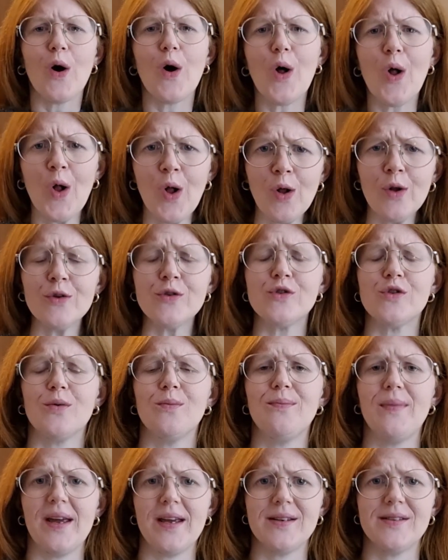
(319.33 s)
also
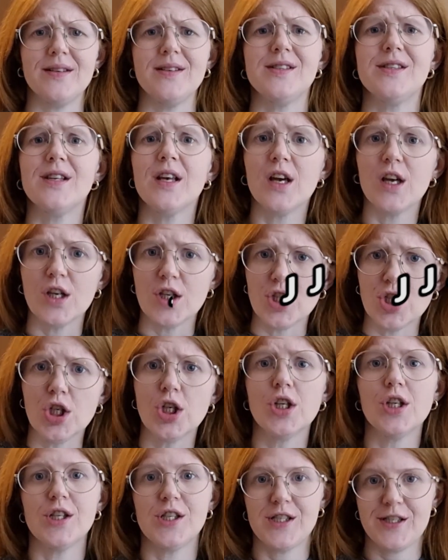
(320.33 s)
makes this
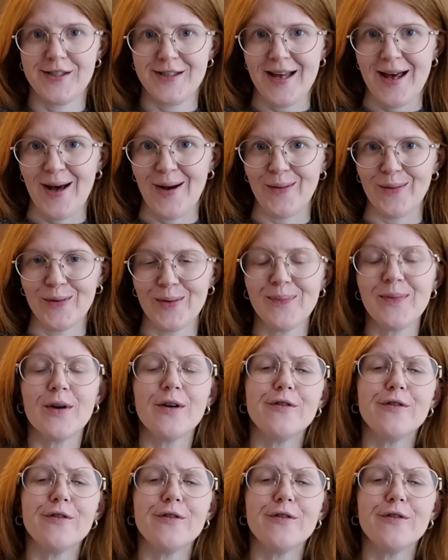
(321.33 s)
J sound.